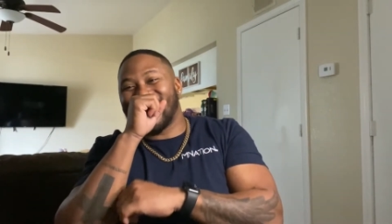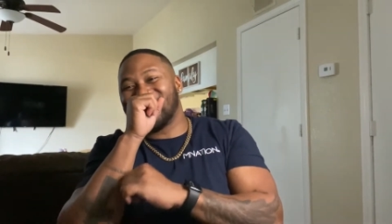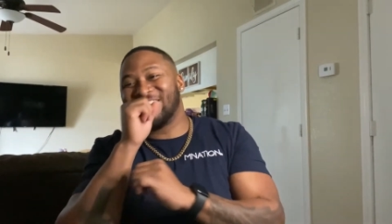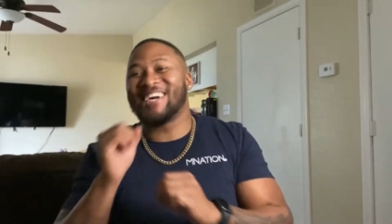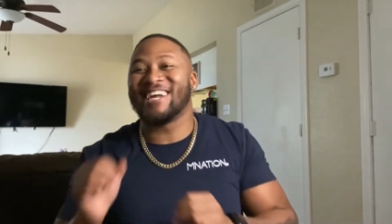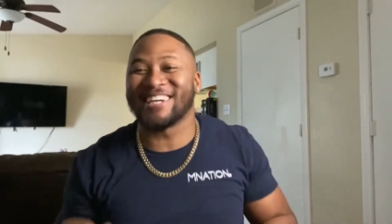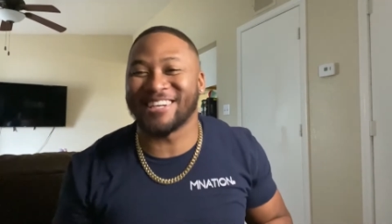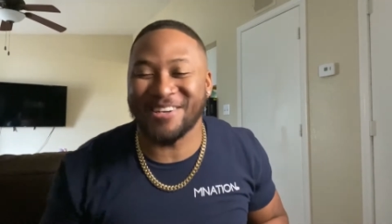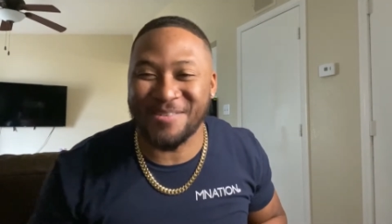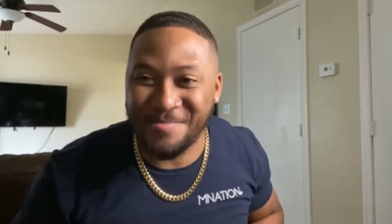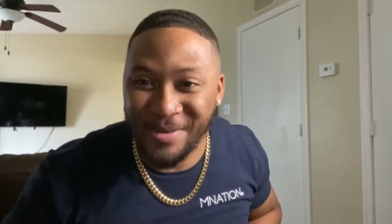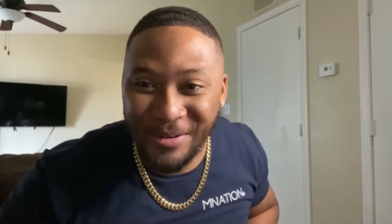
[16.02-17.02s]
we gotta
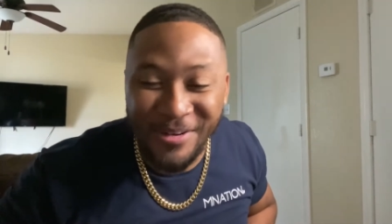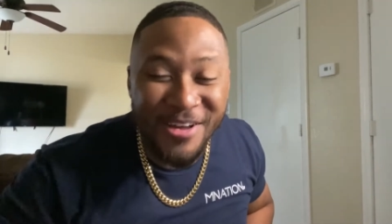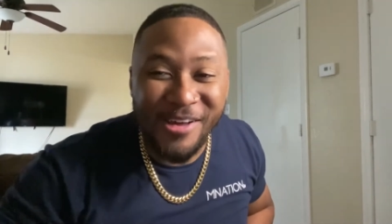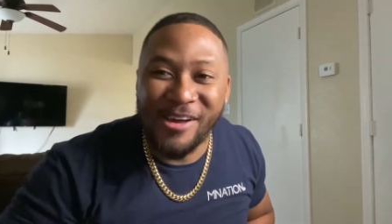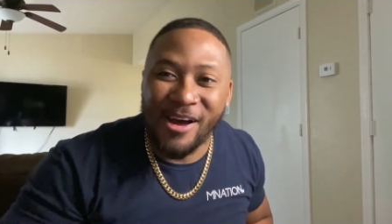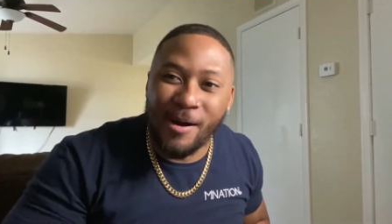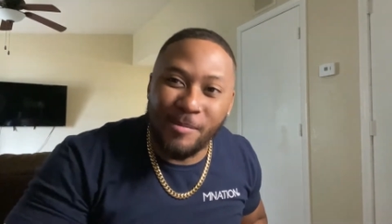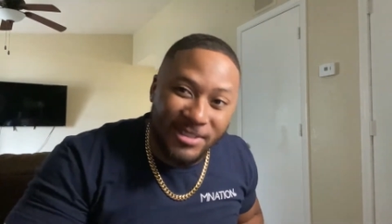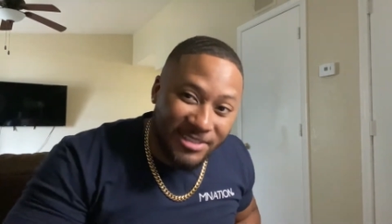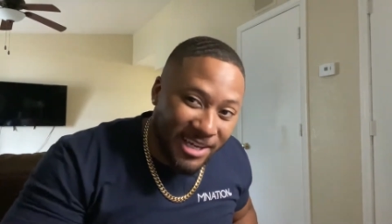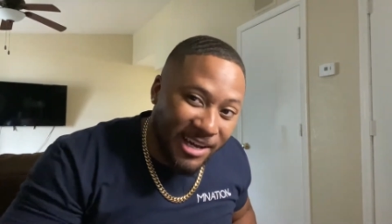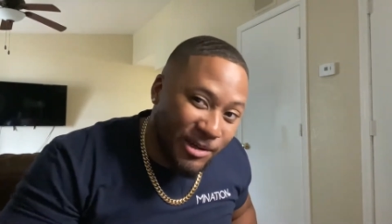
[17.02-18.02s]
cut, bro. I've been
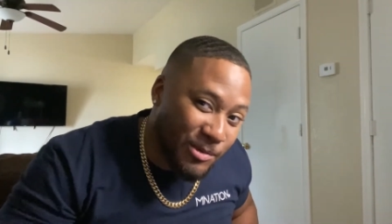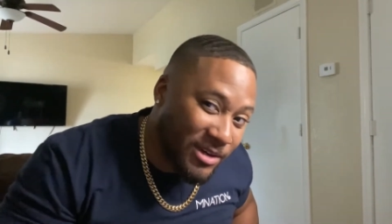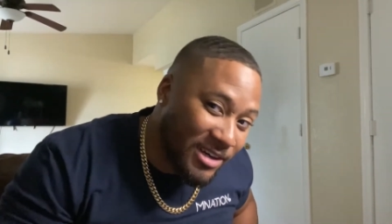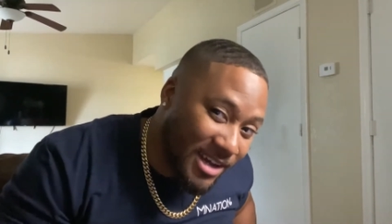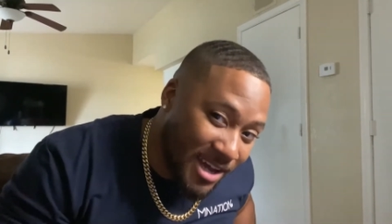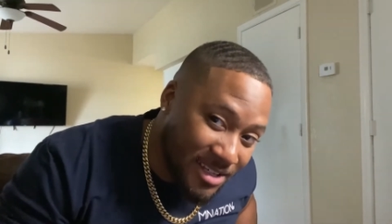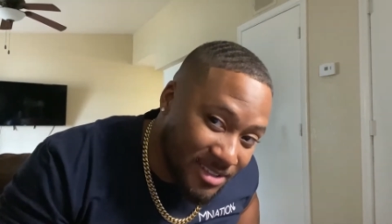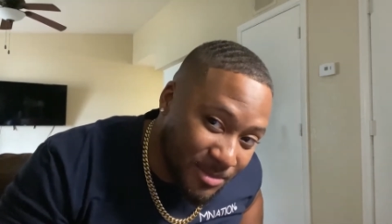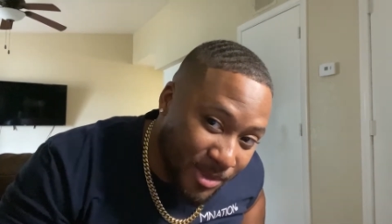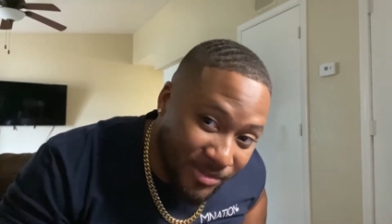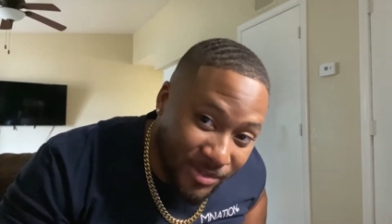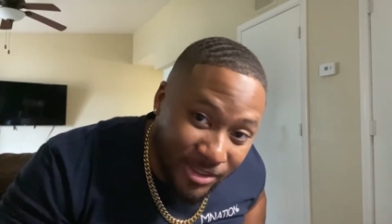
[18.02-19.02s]
tired of wearing hats in
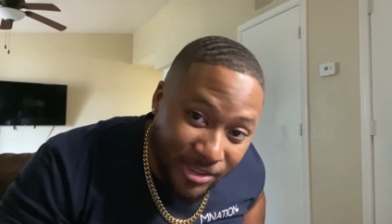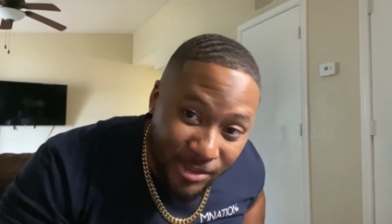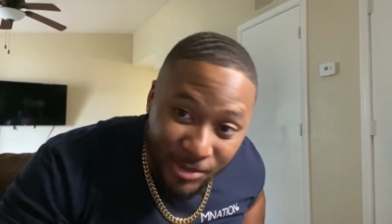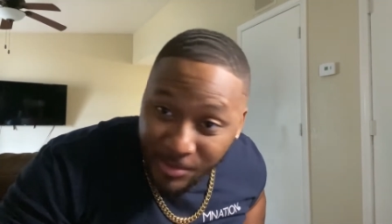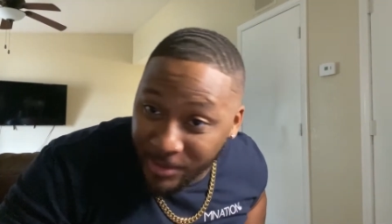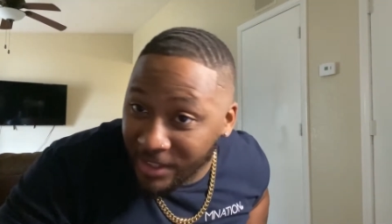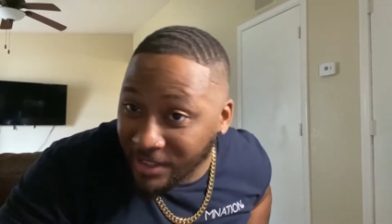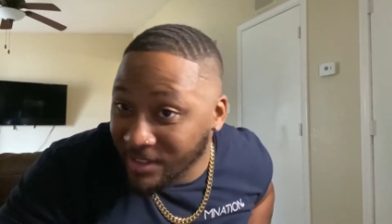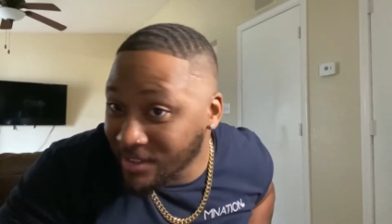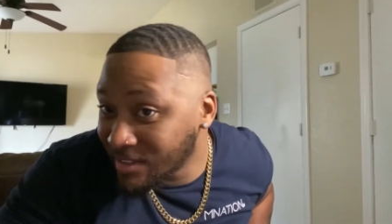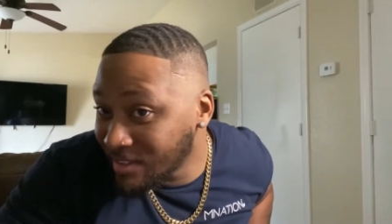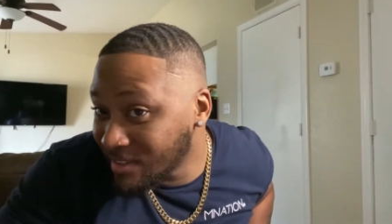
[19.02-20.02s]
my videos, man.
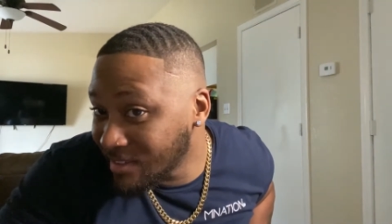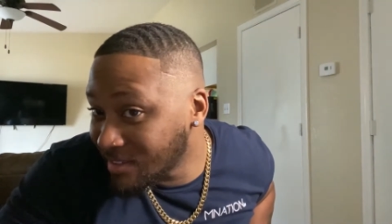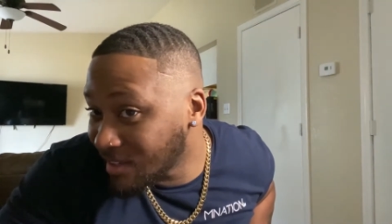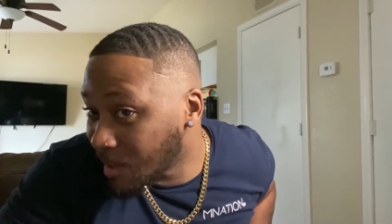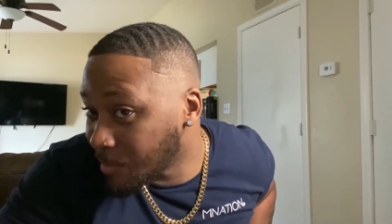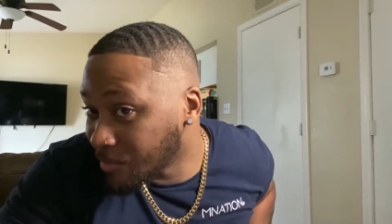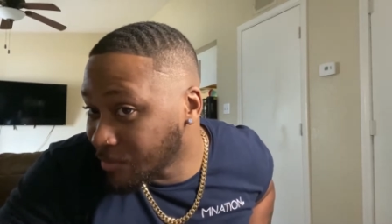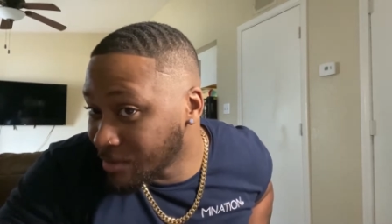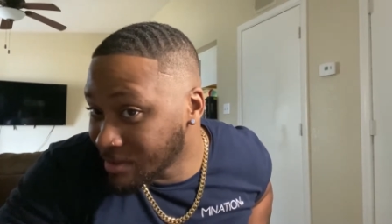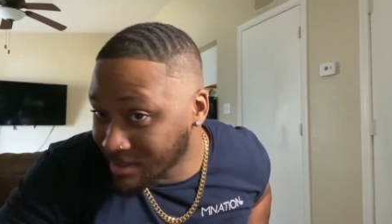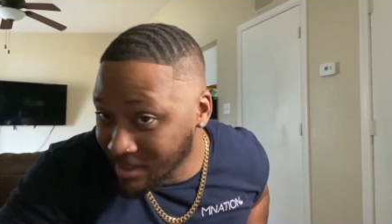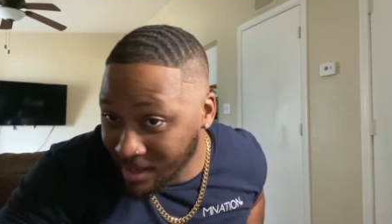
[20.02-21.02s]
I've been
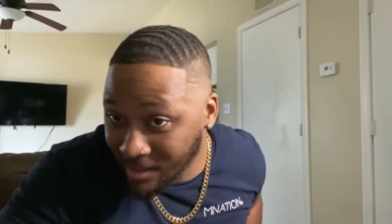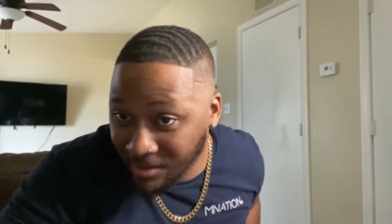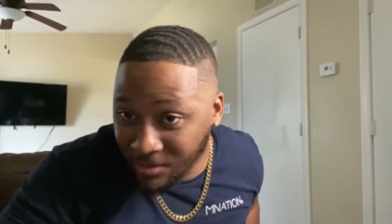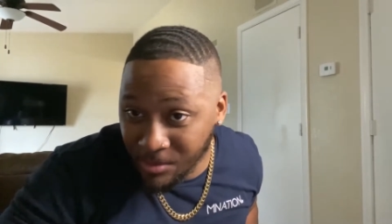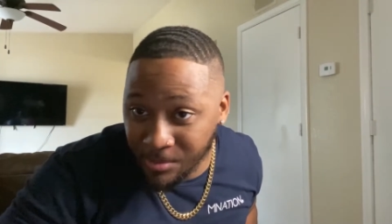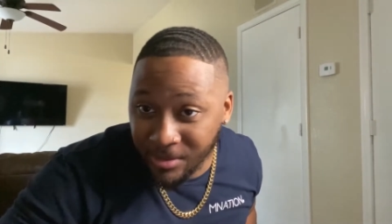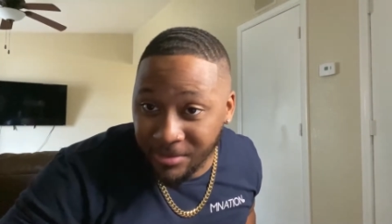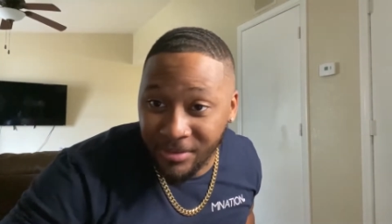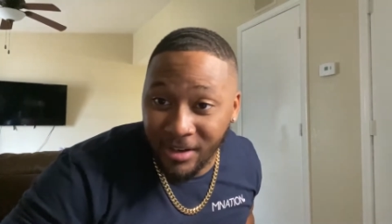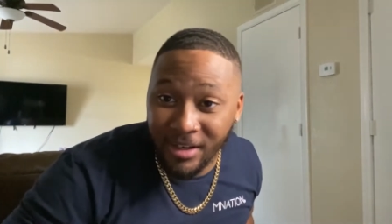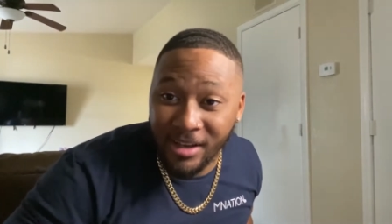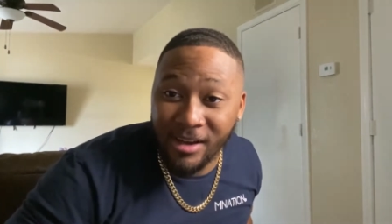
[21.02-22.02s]
real tired of it, but I
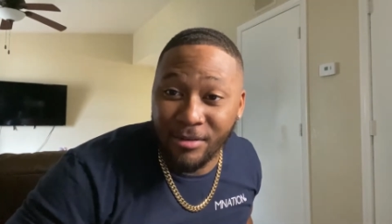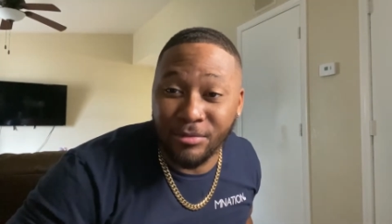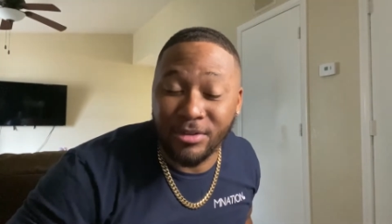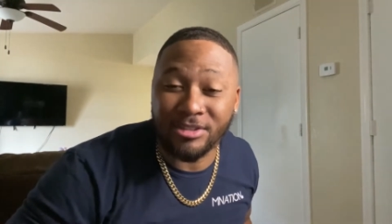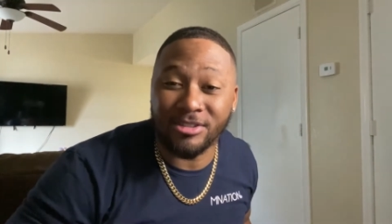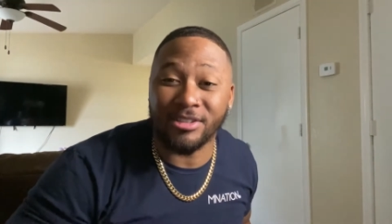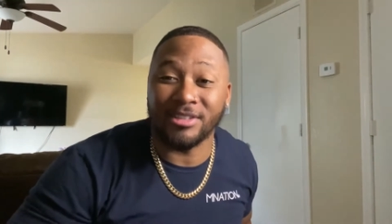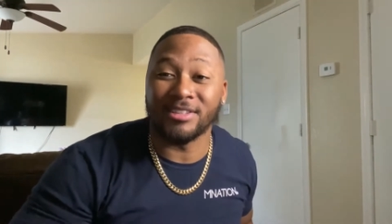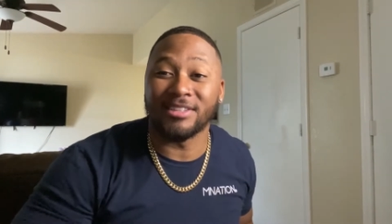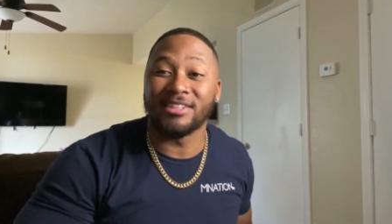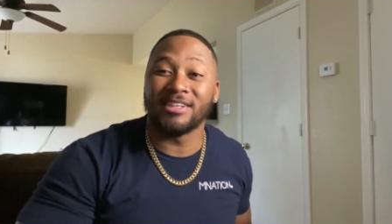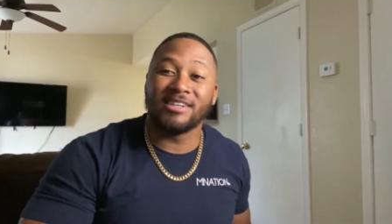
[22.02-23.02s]
finally got a fresh cut.
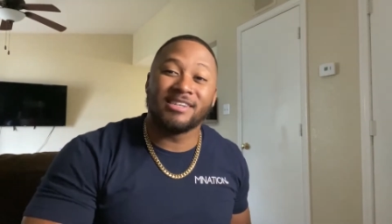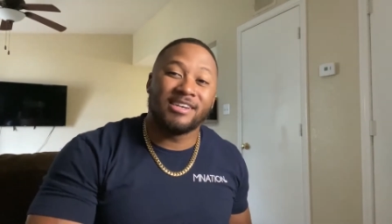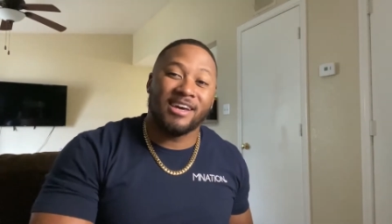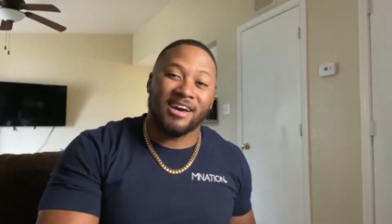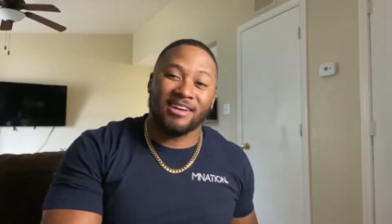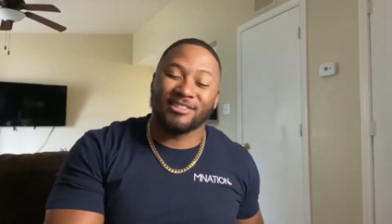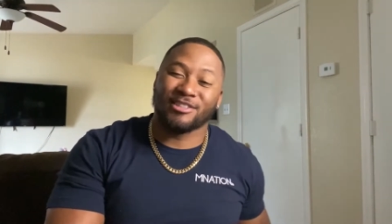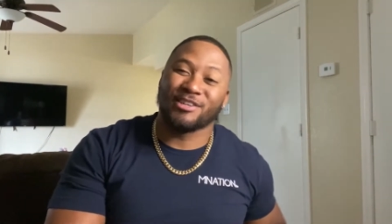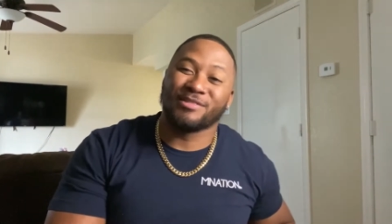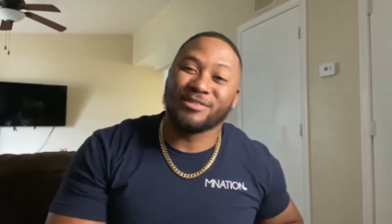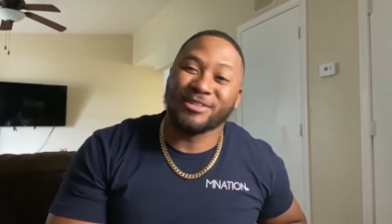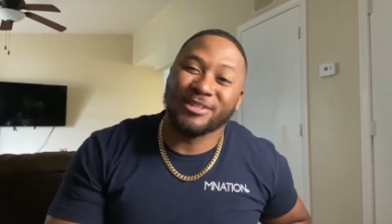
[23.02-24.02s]
I had to
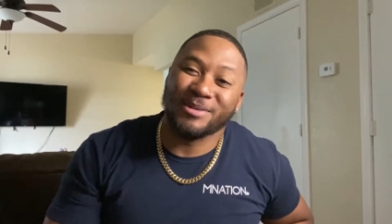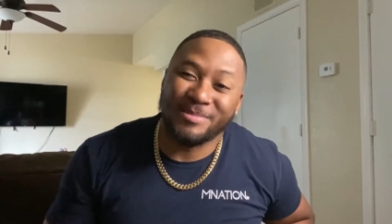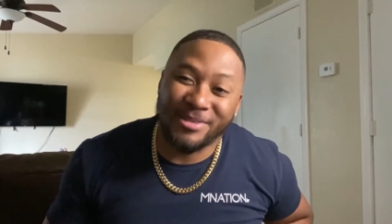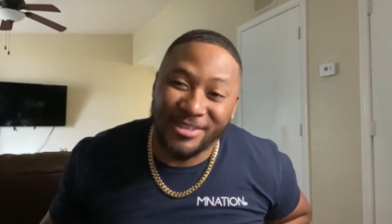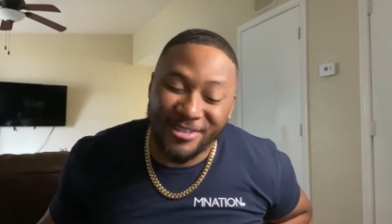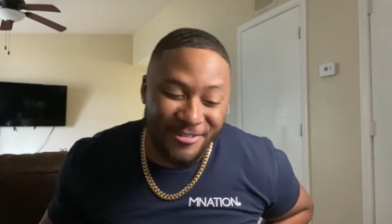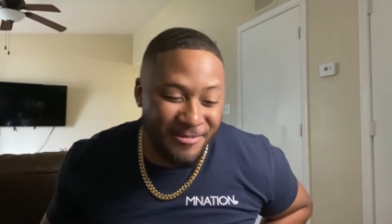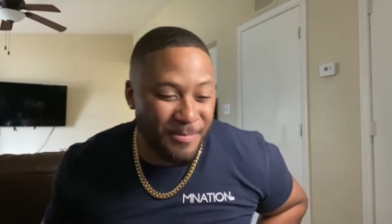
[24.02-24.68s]
cover it up, dog.